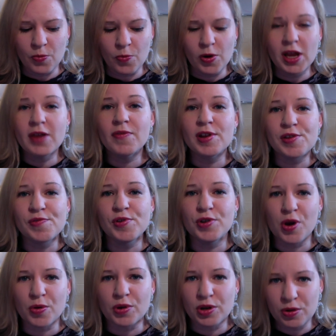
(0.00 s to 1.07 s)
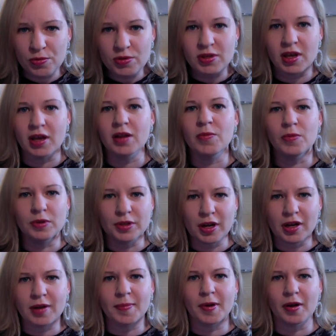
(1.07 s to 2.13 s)
even if you don't use it, and we'll
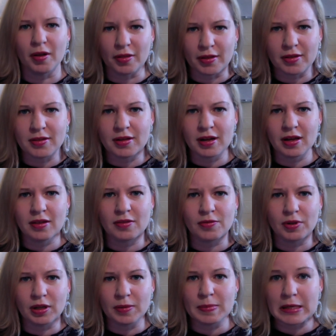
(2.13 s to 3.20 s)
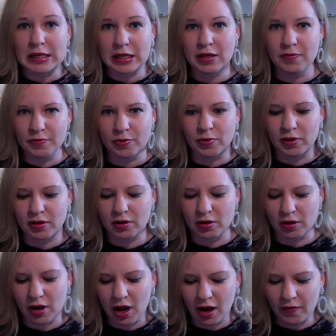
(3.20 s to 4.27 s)
talk about all this, it has a really big influence in our
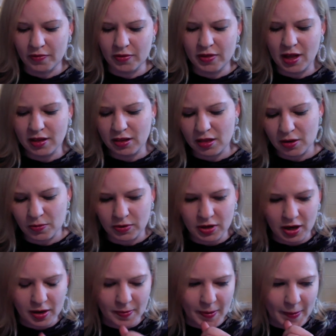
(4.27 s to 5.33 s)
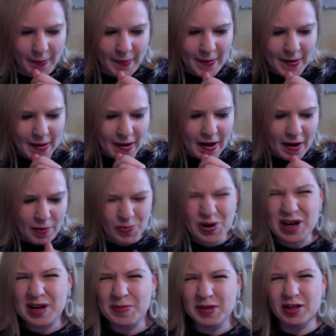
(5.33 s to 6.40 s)
lives. So that's something we'll talk about. We're
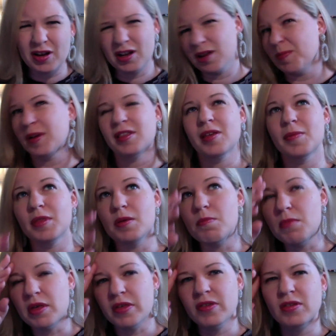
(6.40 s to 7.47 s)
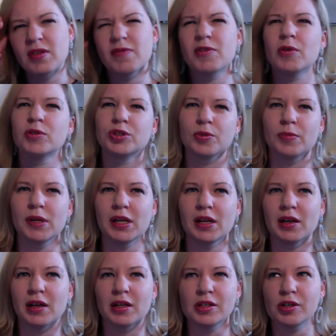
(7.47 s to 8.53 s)
going to be talking about some of the myths of social
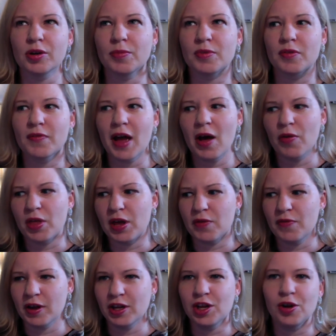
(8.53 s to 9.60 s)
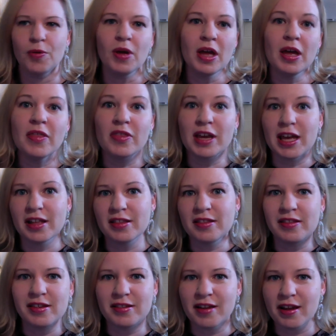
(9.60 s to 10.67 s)
media in terms of how they affect, you know, the kids
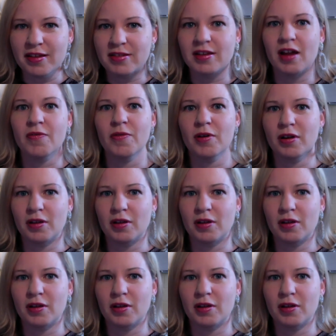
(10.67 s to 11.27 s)
these days stuff.